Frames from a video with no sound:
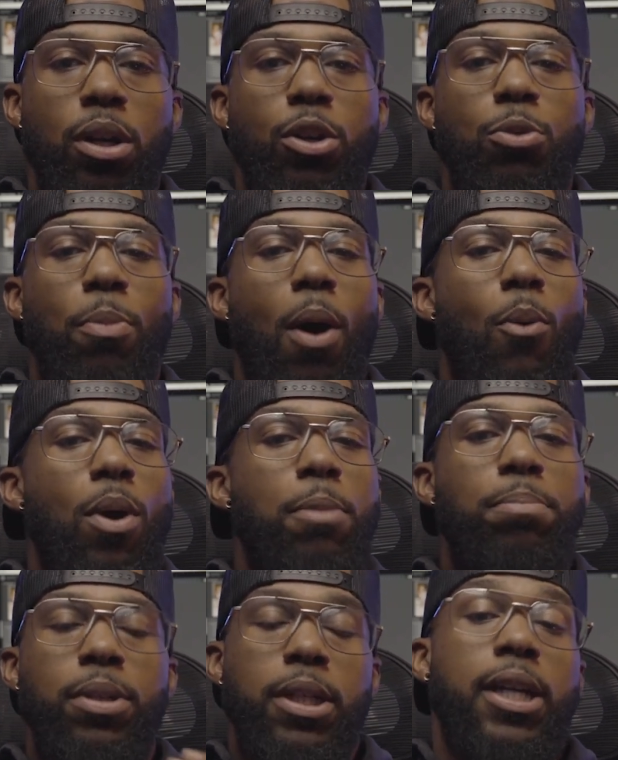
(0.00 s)
You might want
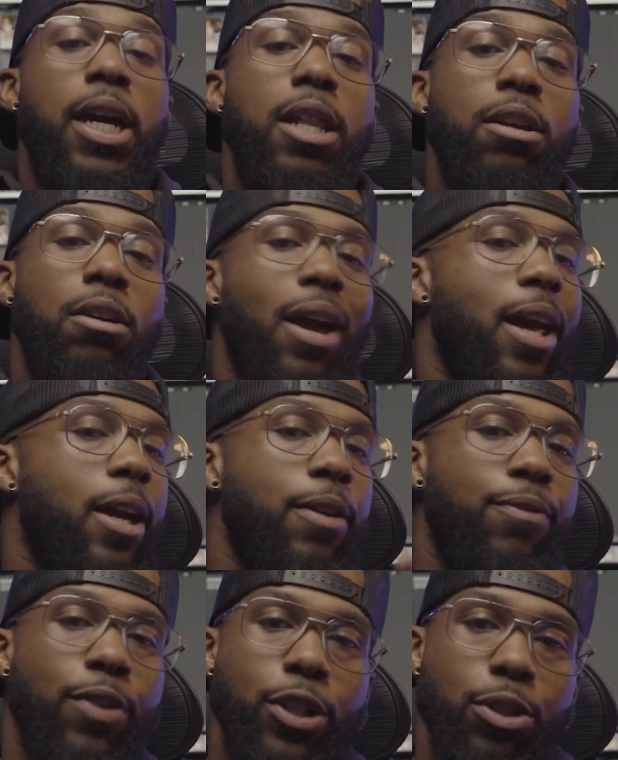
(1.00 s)
to put together a
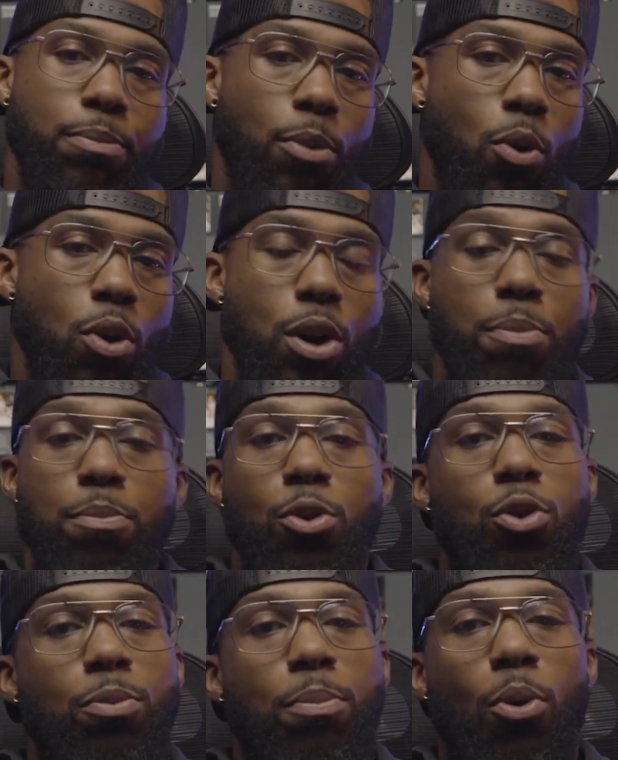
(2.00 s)
vision board, a
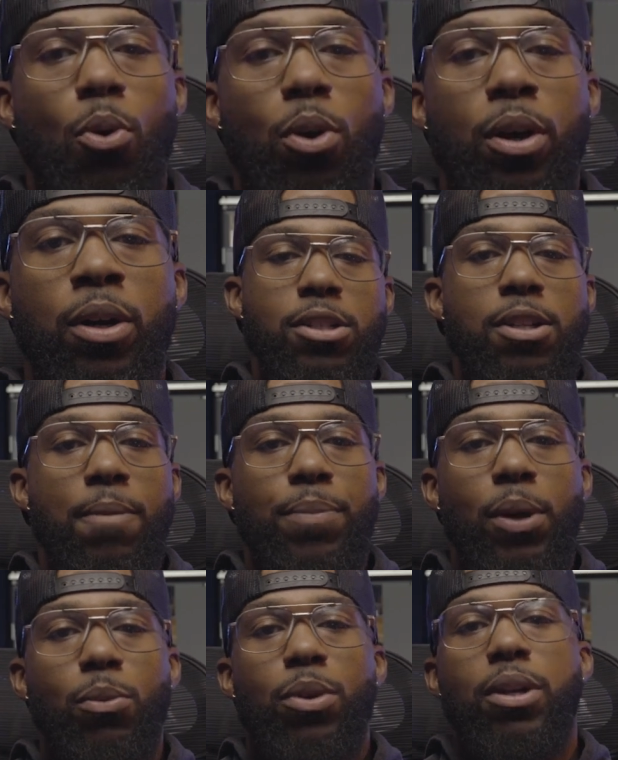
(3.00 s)
mood board,
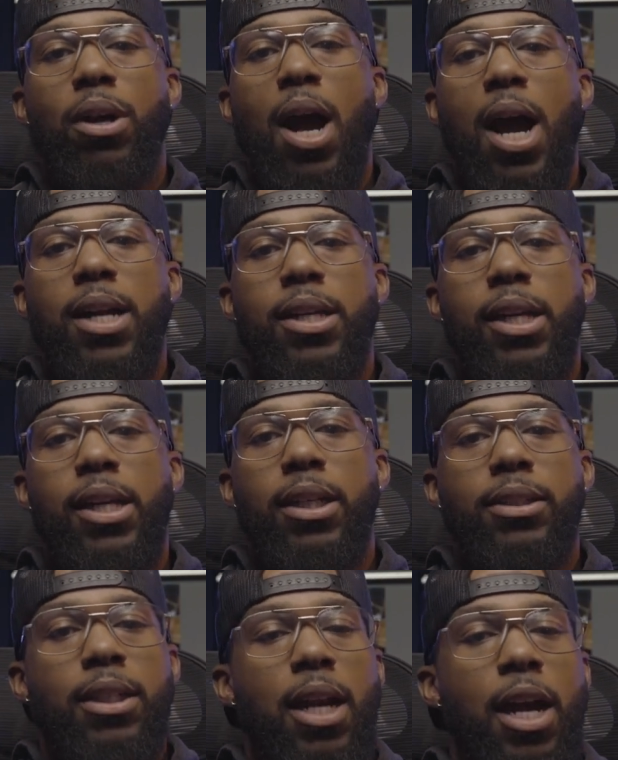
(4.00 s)
something with your
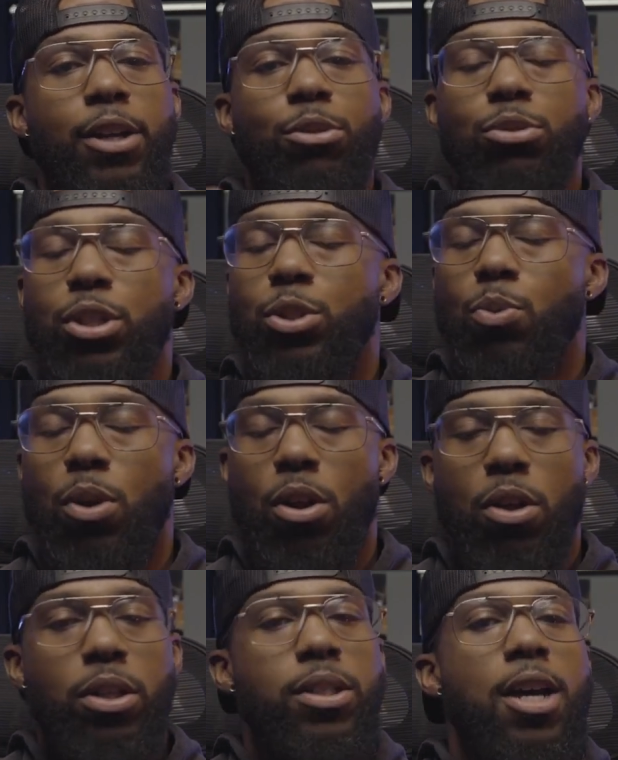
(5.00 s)
ideas. And I use this one
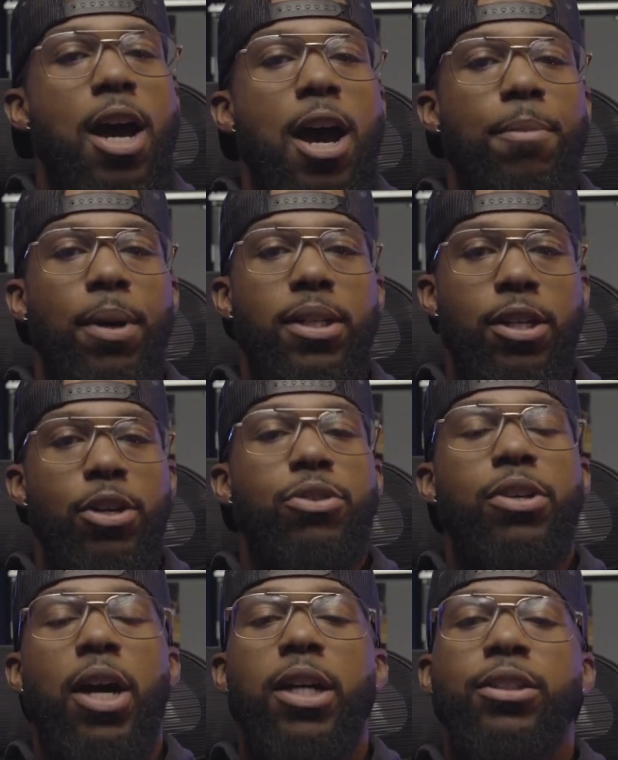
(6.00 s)
all the time. I tell
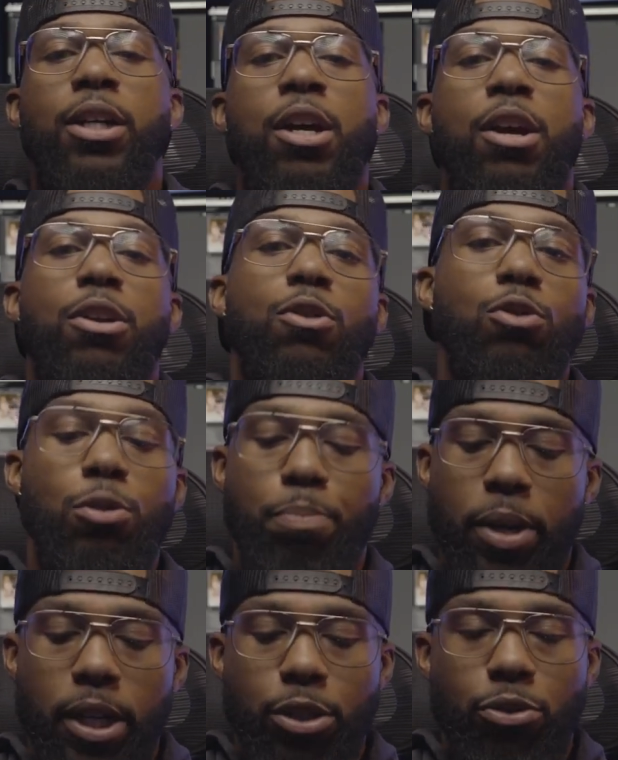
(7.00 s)
you guys, use
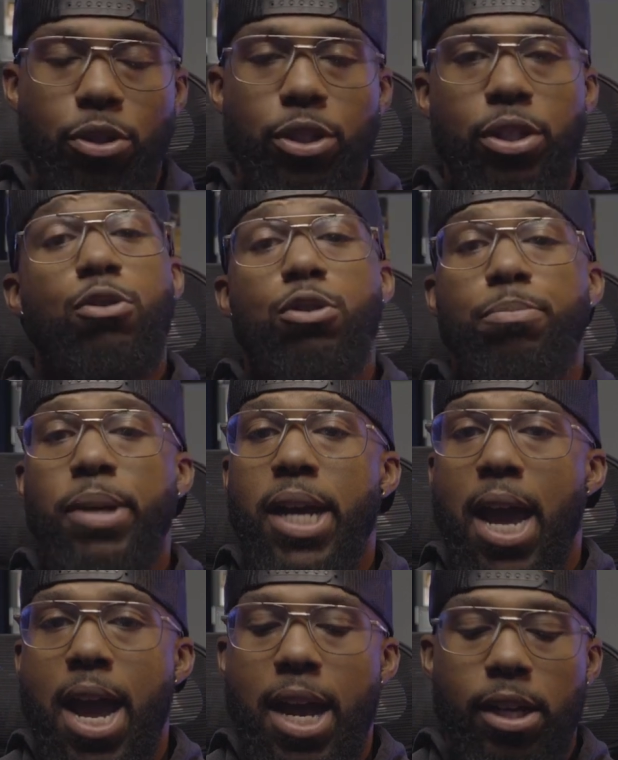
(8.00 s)
Pinterest, use
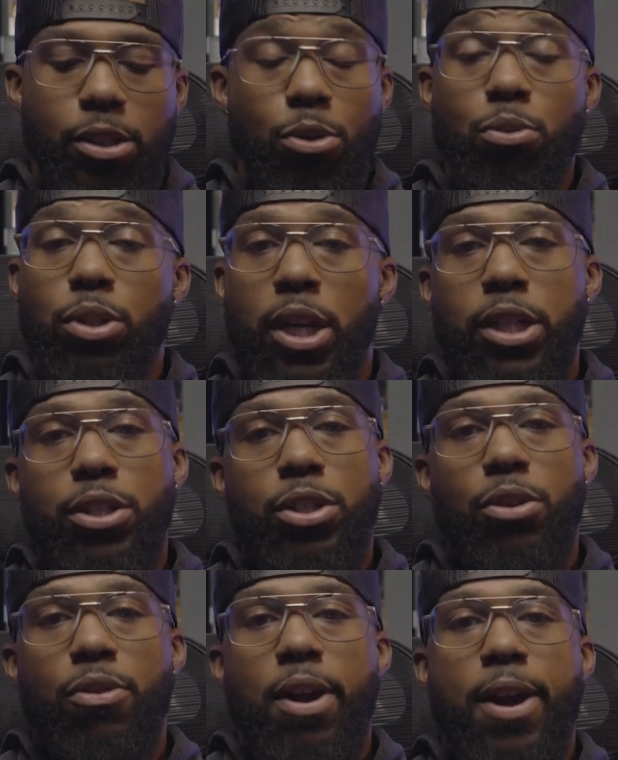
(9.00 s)
Behance, use
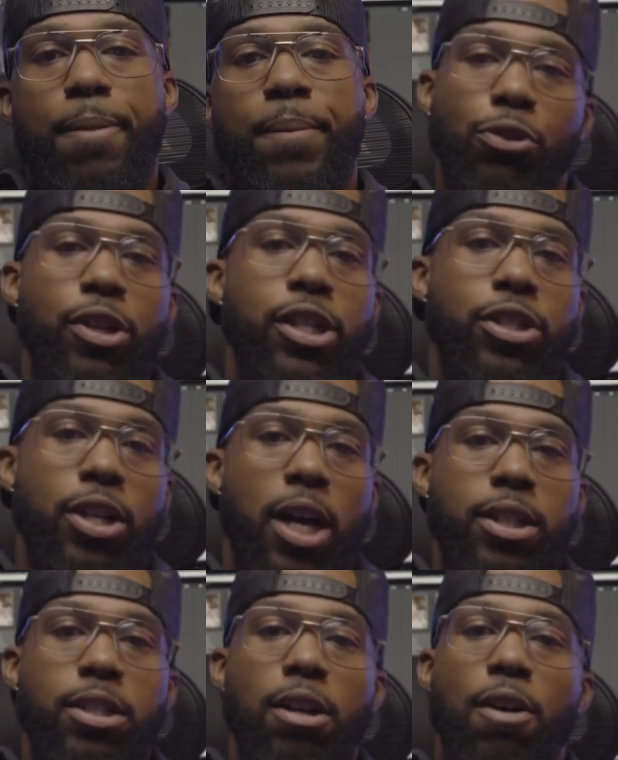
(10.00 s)
Instagram,
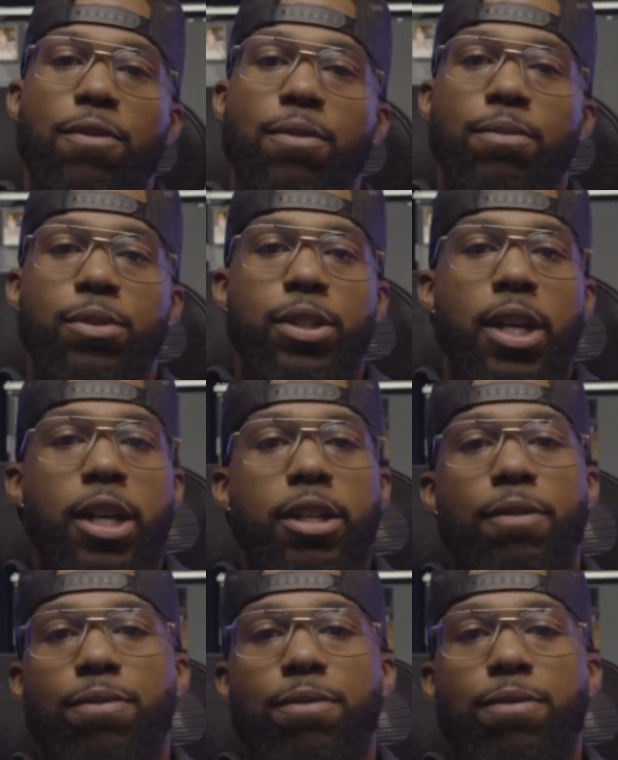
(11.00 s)
screenshot stuff, send it to